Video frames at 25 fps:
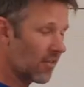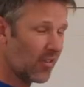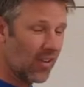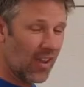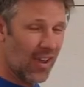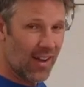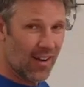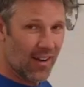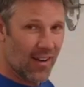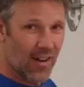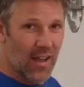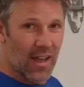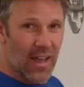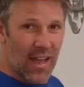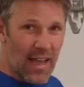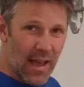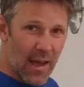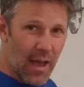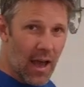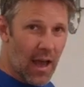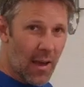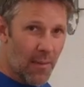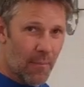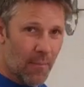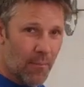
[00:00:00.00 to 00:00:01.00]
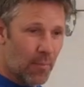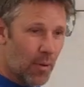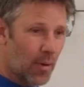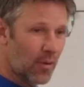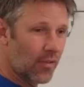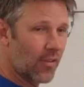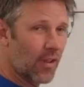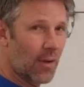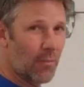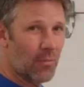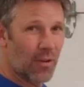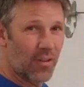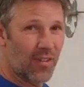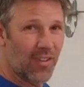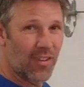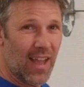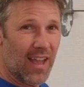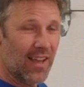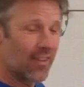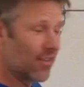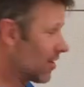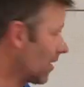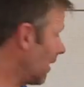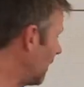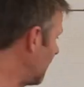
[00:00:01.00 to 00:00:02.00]
here, put separate
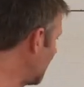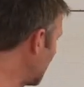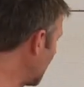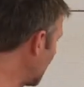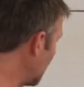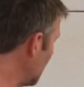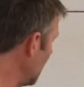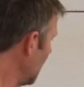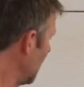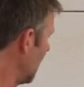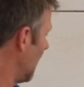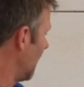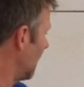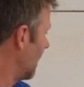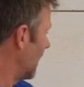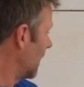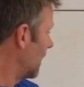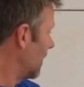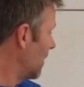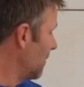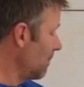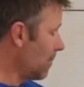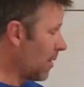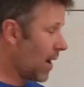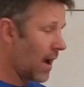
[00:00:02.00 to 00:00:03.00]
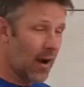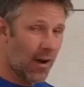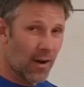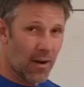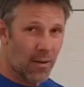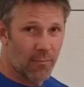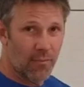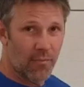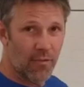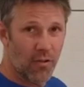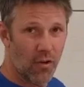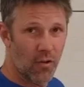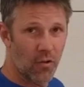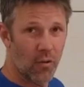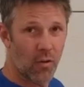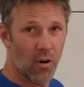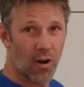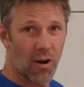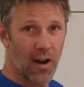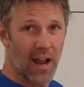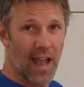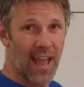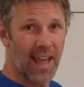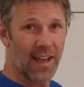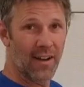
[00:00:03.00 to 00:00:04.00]
stains on there, and then compare them to
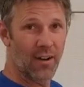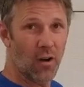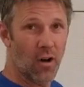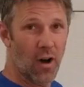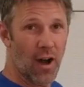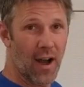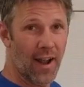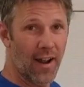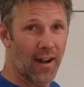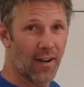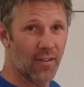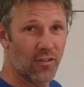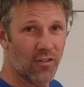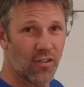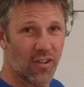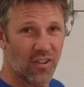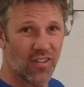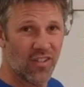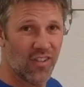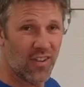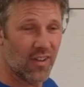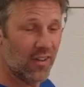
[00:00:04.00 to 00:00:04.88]
our angle iron just to